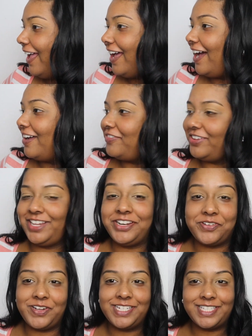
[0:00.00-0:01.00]
I feel
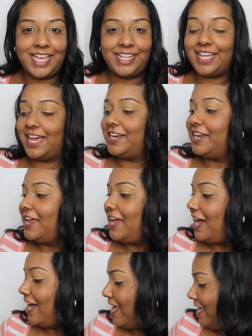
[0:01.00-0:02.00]
annoying saying that,
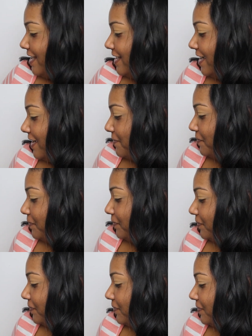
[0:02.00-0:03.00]
and
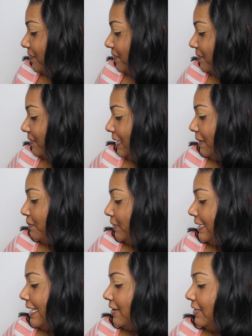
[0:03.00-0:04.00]
put
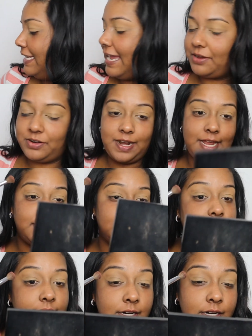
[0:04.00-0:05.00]
that on the outer ends
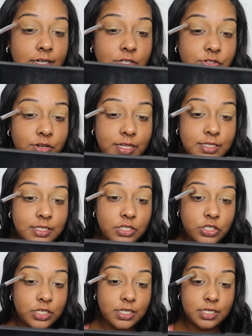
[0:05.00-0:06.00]
here and
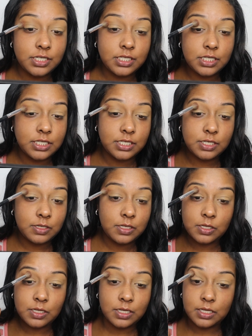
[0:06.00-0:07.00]
transition it
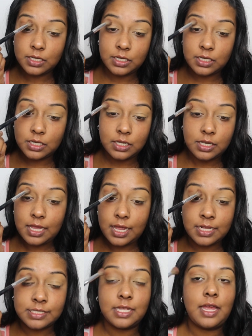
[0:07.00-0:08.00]

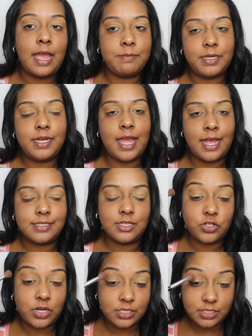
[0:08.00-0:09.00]
as a
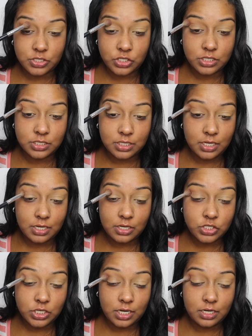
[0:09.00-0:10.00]
transition
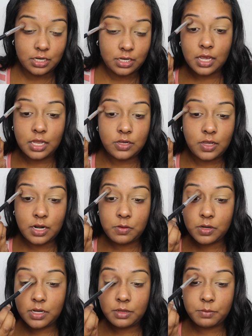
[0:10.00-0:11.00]
shade. And you kind of
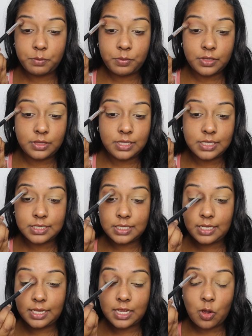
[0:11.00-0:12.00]
want to put this
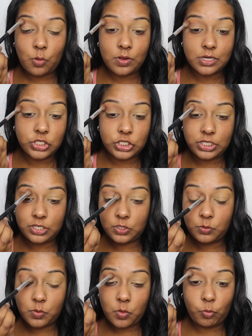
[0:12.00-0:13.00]
in like a
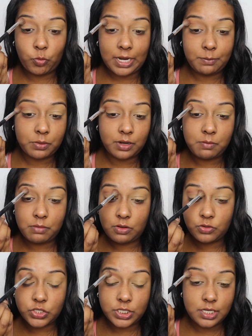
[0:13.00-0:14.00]
windshield wiper
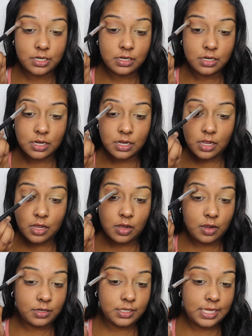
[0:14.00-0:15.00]
motion
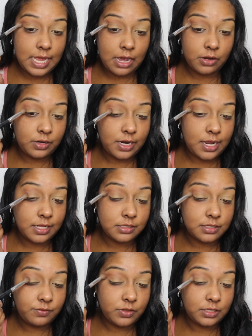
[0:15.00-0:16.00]
on the outer
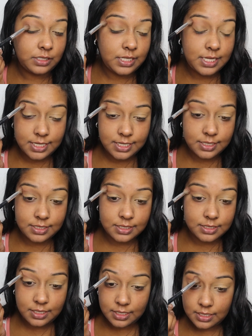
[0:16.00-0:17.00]
ends of your
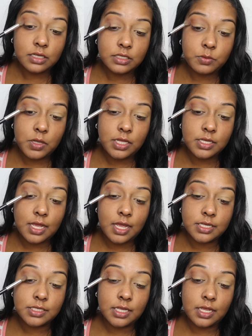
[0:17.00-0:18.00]
lids, as well
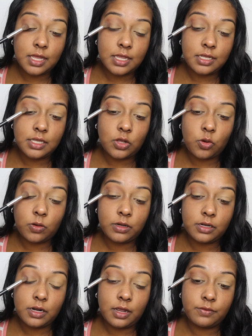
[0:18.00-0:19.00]
as in the
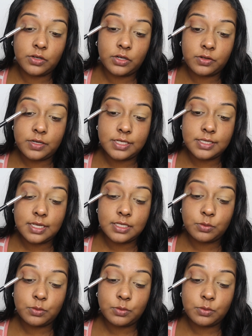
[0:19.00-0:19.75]
corner of your crease as